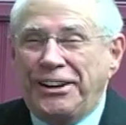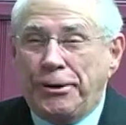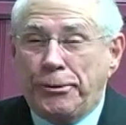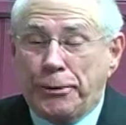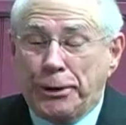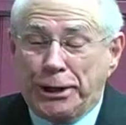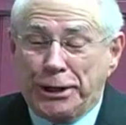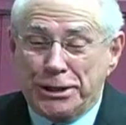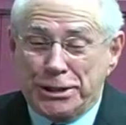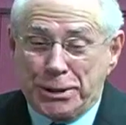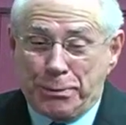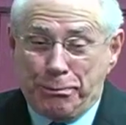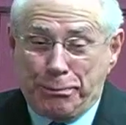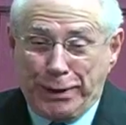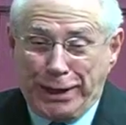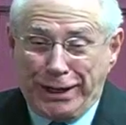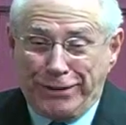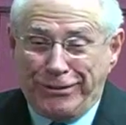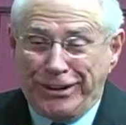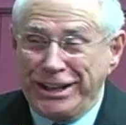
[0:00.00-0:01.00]
well, there's a
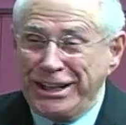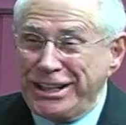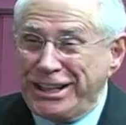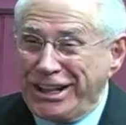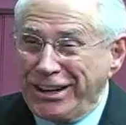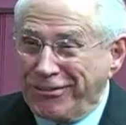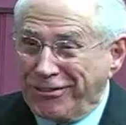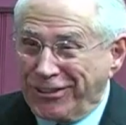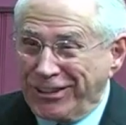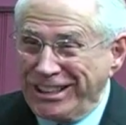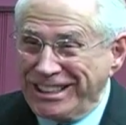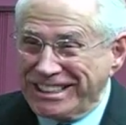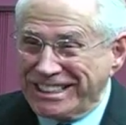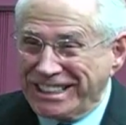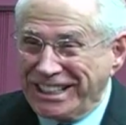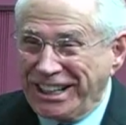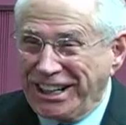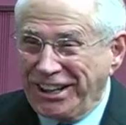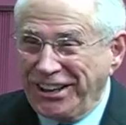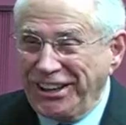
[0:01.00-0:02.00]
bit of a difference
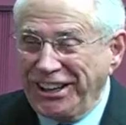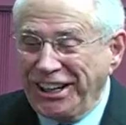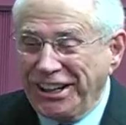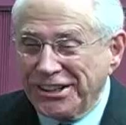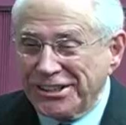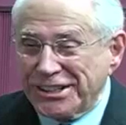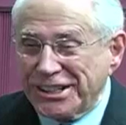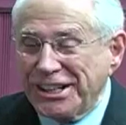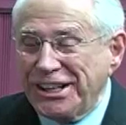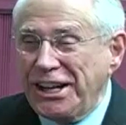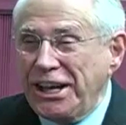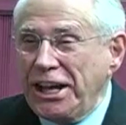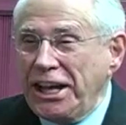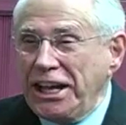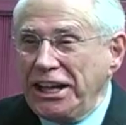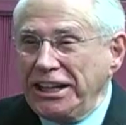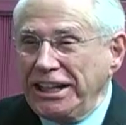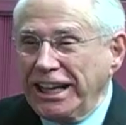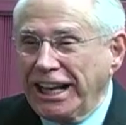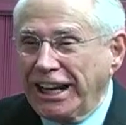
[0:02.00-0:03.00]
there, Nelson.
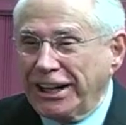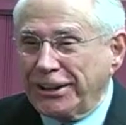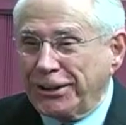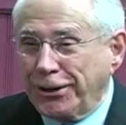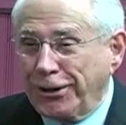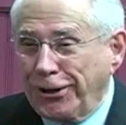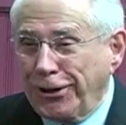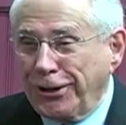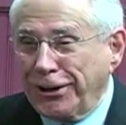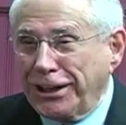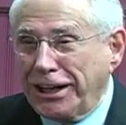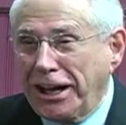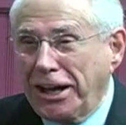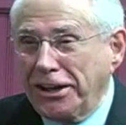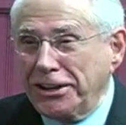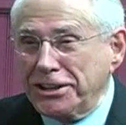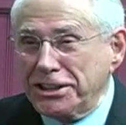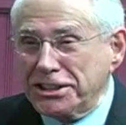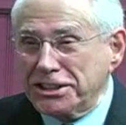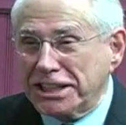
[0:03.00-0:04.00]
The Electoral
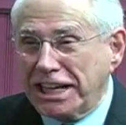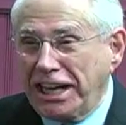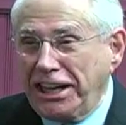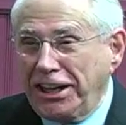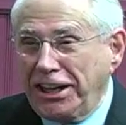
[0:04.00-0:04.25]
College has got